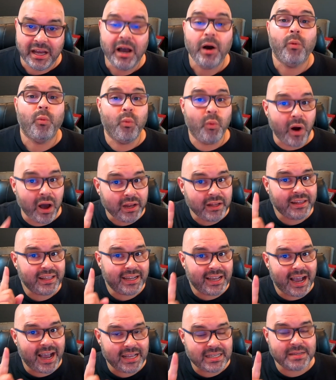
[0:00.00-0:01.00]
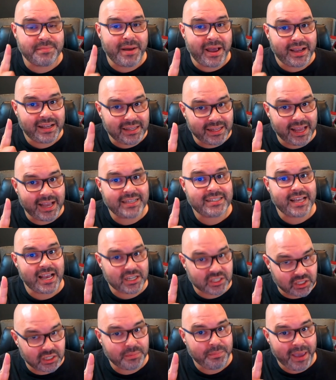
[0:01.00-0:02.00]
One of the guys in my class
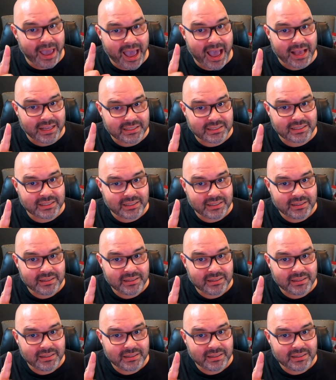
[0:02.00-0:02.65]
actually passed.